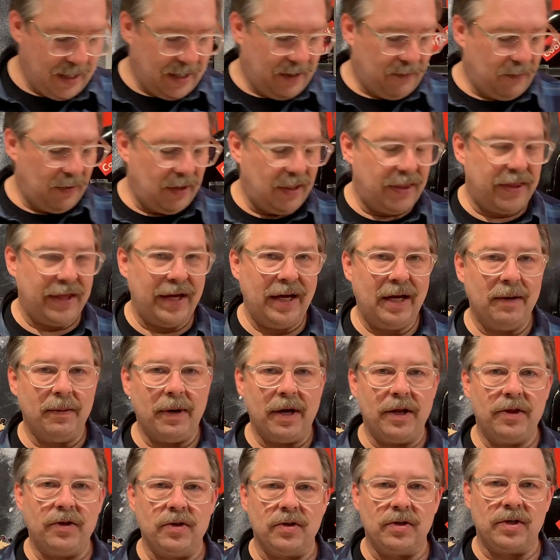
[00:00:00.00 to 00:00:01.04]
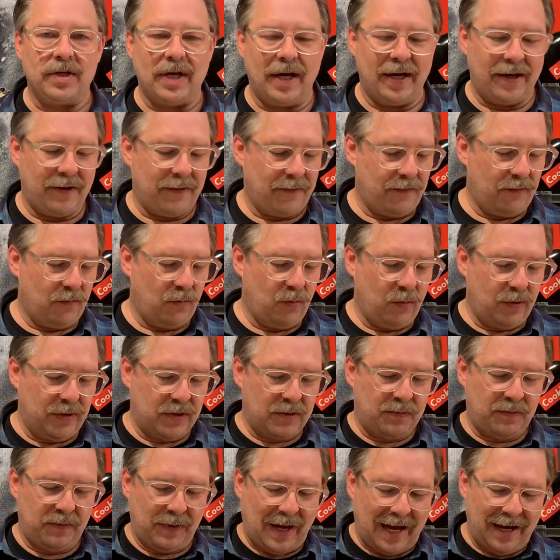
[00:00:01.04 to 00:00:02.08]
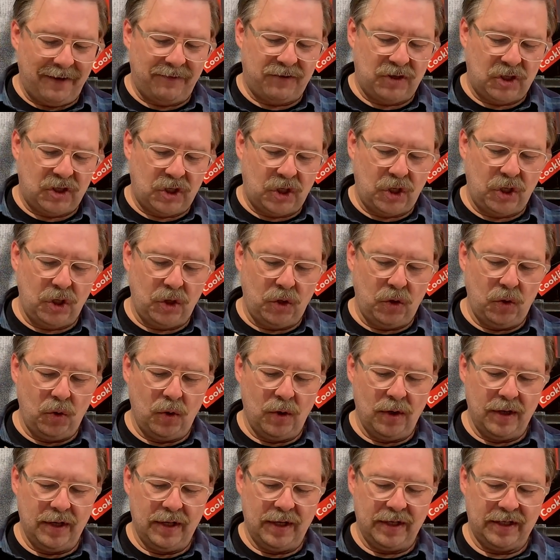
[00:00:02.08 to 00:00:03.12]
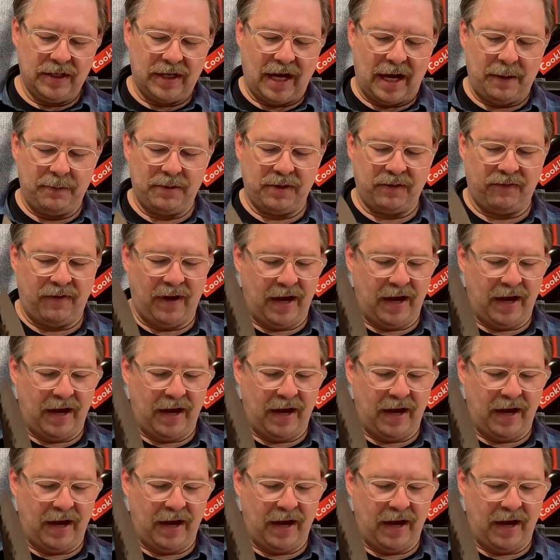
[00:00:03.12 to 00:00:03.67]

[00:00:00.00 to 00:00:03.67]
When we think about it, there's kind of two types of